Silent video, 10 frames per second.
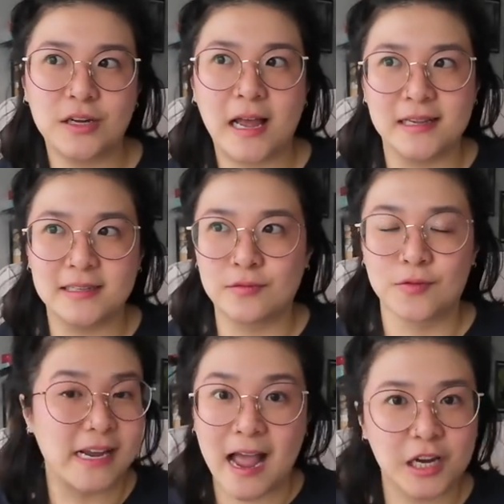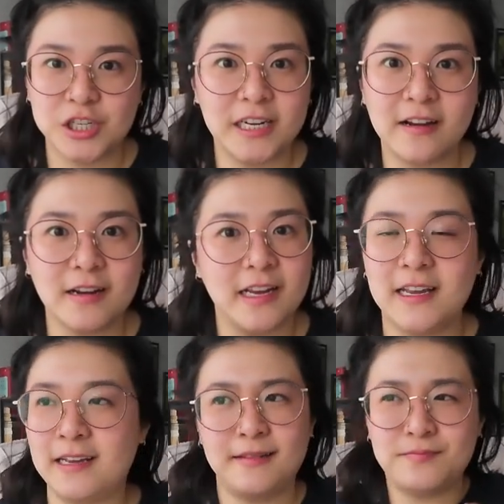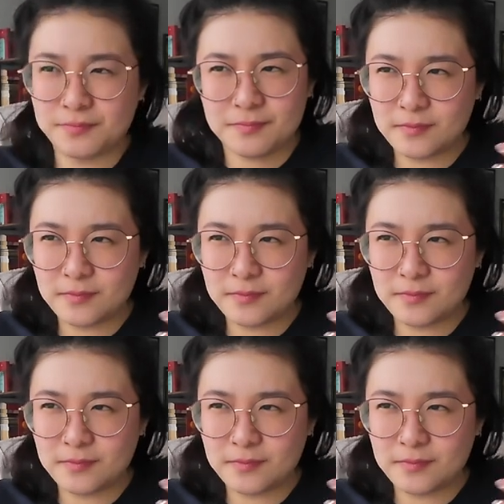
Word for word: as a reactionary